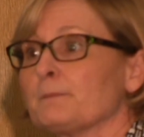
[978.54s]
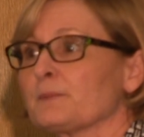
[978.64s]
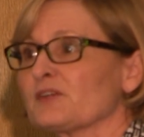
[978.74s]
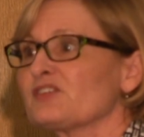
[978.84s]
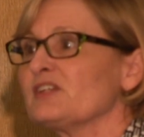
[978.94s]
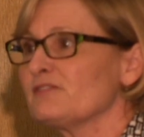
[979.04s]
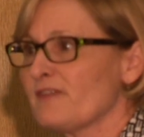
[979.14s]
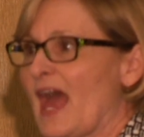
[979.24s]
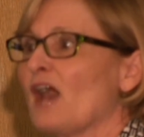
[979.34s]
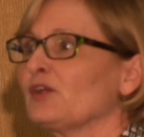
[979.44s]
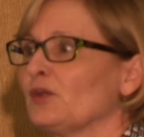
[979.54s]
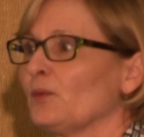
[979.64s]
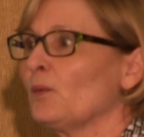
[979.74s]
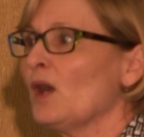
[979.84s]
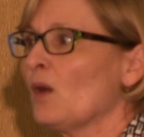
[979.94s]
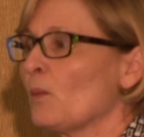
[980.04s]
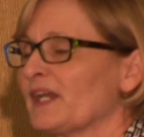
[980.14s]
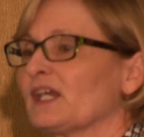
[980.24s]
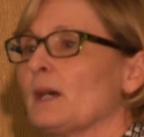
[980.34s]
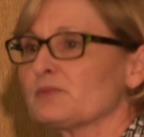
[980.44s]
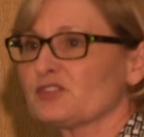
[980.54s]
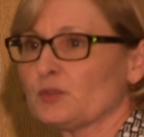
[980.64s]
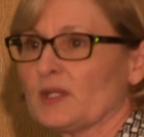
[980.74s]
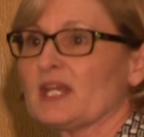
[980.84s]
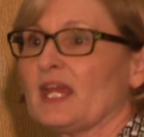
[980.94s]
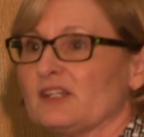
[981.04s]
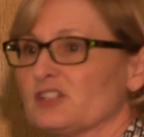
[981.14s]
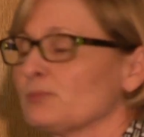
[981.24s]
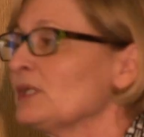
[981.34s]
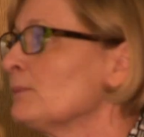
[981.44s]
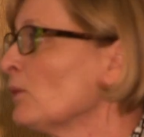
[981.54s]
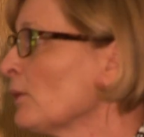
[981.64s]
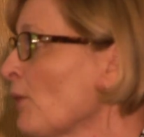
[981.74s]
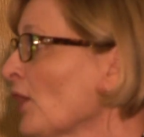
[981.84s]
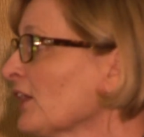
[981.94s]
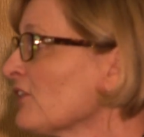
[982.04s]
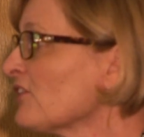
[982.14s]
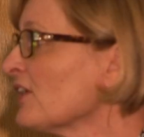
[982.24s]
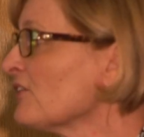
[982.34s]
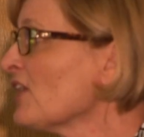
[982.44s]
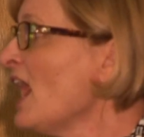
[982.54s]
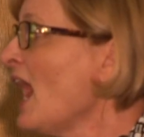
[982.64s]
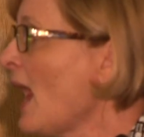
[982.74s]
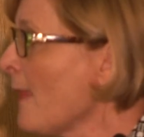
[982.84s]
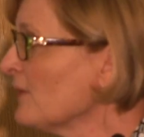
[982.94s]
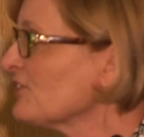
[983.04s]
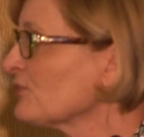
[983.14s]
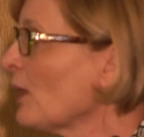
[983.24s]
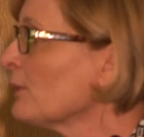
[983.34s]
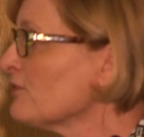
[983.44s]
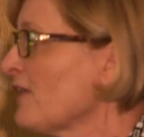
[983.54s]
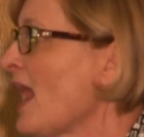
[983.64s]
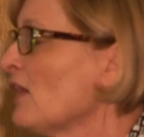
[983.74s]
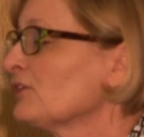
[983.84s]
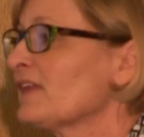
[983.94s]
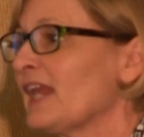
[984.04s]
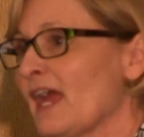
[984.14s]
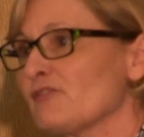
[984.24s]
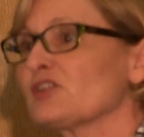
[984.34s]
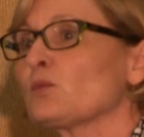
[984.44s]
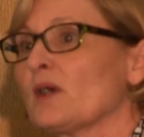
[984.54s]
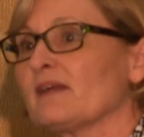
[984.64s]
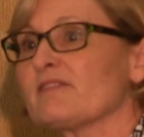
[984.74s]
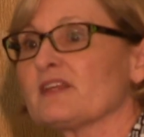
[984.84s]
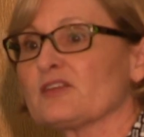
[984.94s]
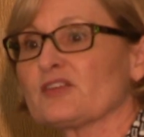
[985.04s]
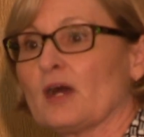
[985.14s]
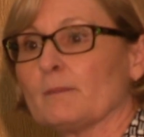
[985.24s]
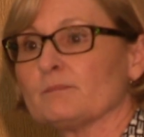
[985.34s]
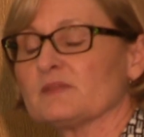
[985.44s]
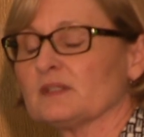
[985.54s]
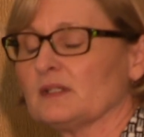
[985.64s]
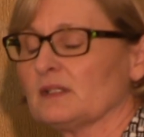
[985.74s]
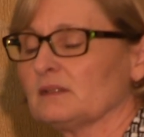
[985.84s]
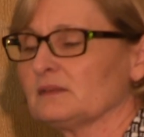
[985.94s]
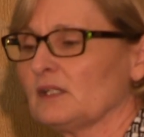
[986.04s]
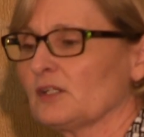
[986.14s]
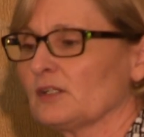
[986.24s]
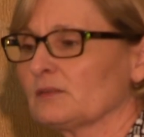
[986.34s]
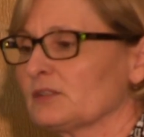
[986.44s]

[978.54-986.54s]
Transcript: perceive value when it comes to engaging people with Parkinson's. And this is what we found, that after one of these, our